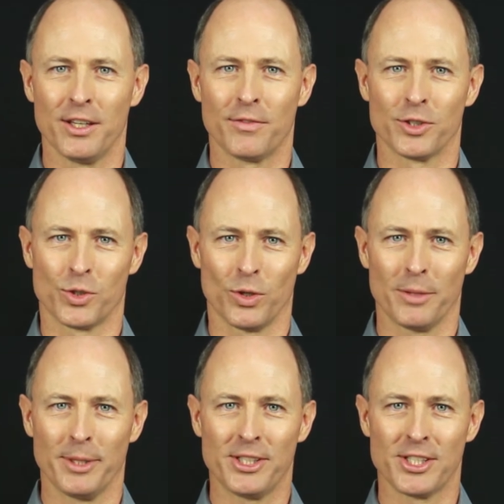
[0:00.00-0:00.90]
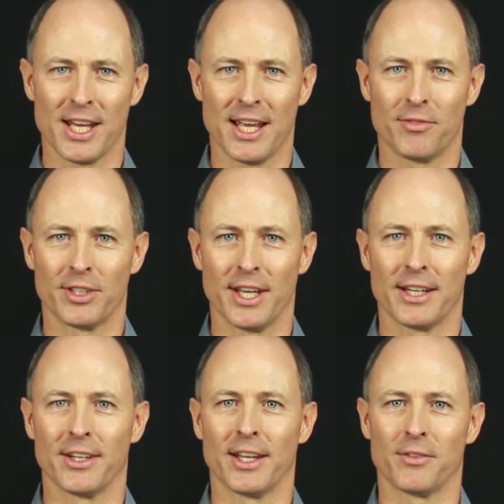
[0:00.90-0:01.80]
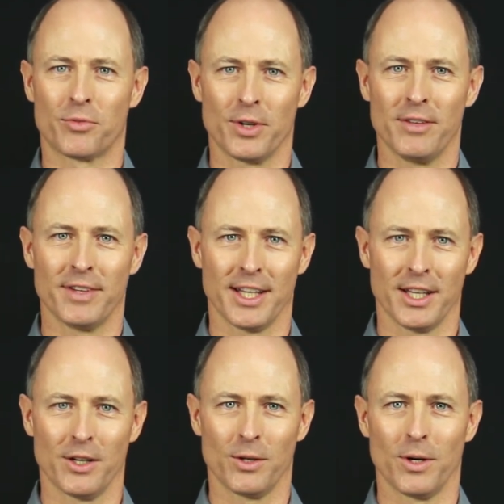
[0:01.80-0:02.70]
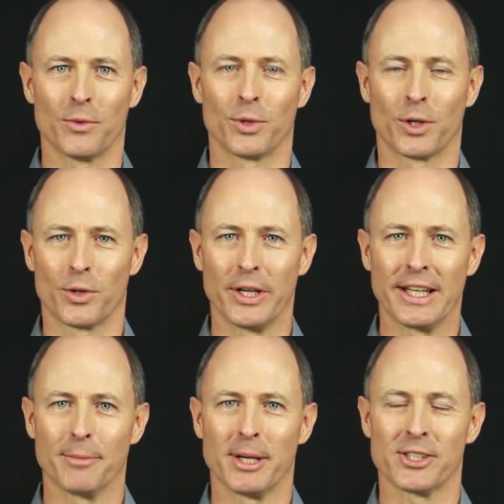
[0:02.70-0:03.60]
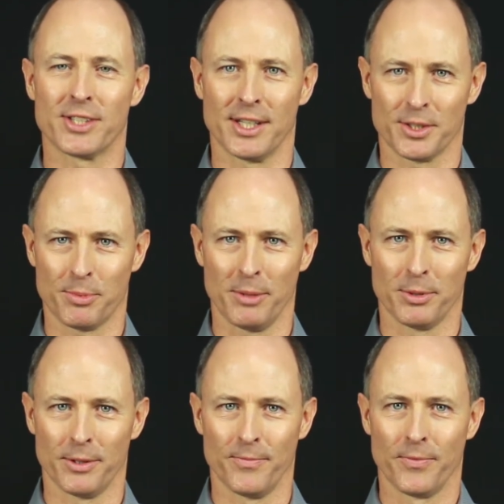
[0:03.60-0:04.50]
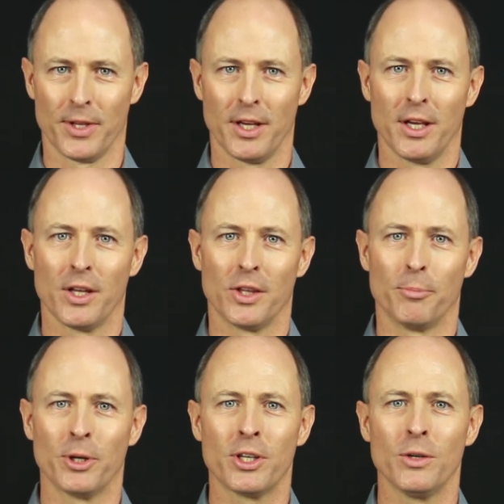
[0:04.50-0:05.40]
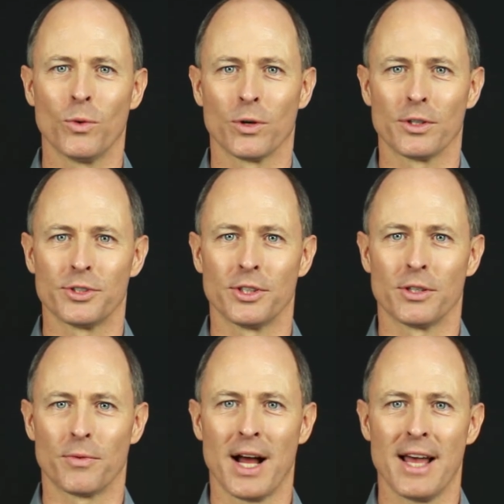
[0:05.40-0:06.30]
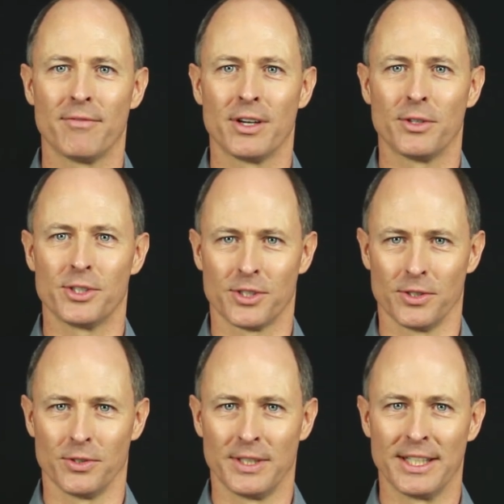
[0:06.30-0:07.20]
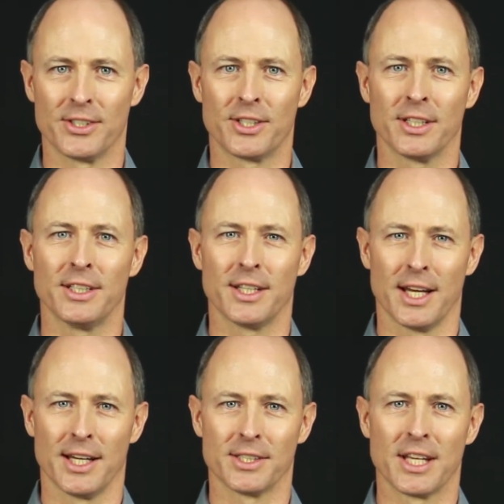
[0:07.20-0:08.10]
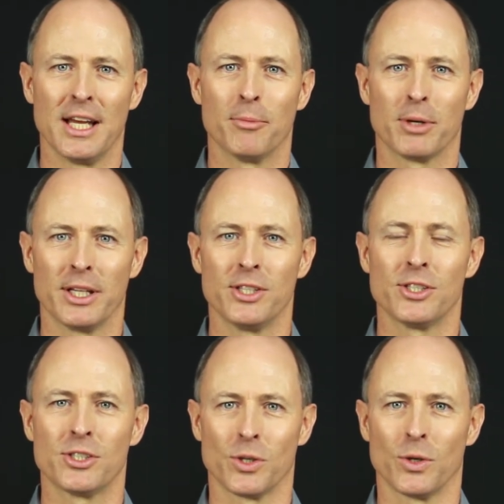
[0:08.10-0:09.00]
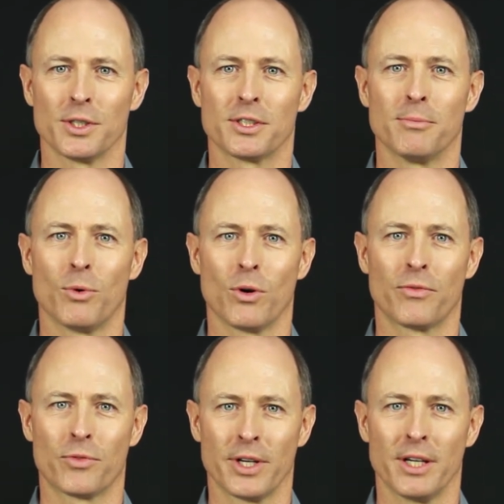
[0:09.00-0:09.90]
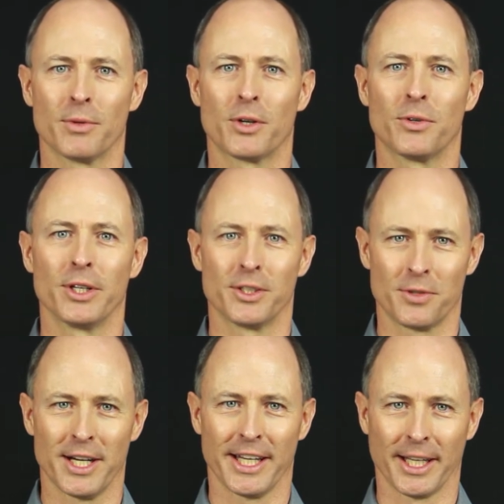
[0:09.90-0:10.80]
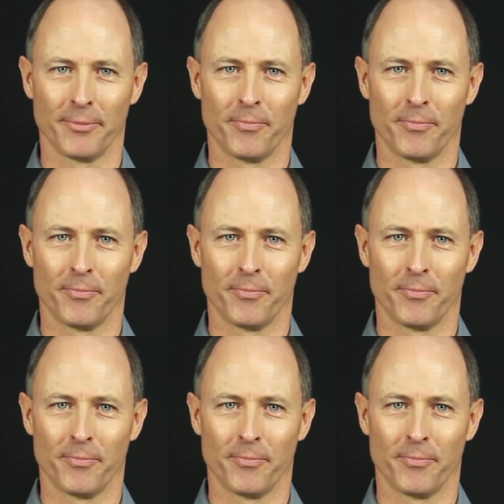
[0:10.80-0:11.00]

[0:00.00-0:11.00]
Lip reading: you for joining me today for yet another free video on recruiting the best salespeople. The book you ordered should arrive very soon, and until it does, please enjoy some more free recruiting training.